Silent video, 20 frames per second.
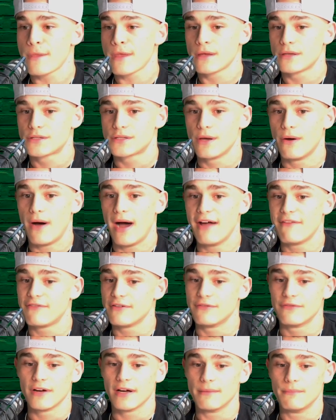So I
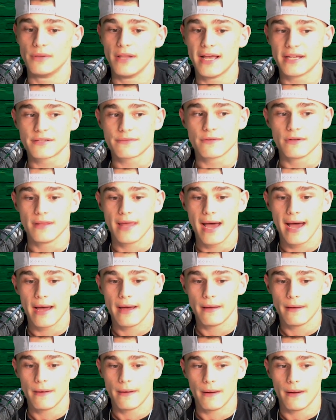feel very blessed for
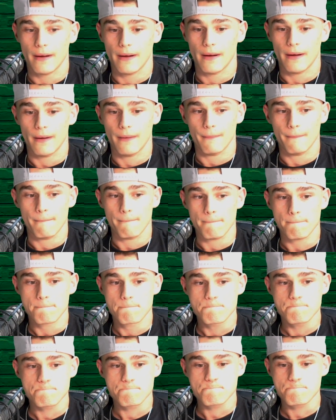that. And
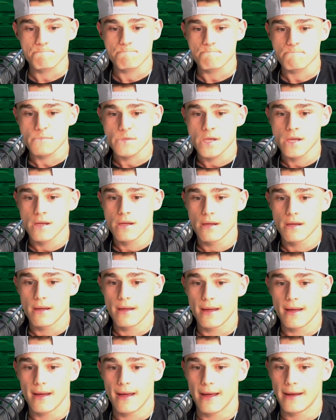
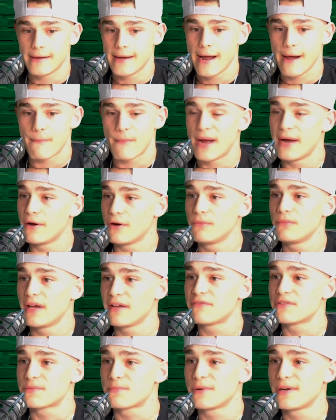yeah, my home
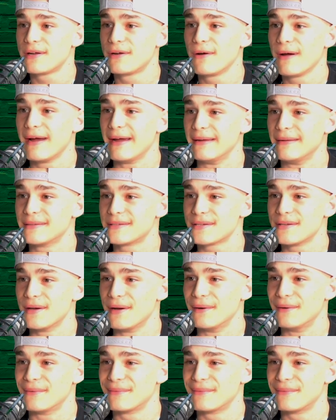life is pretty great. So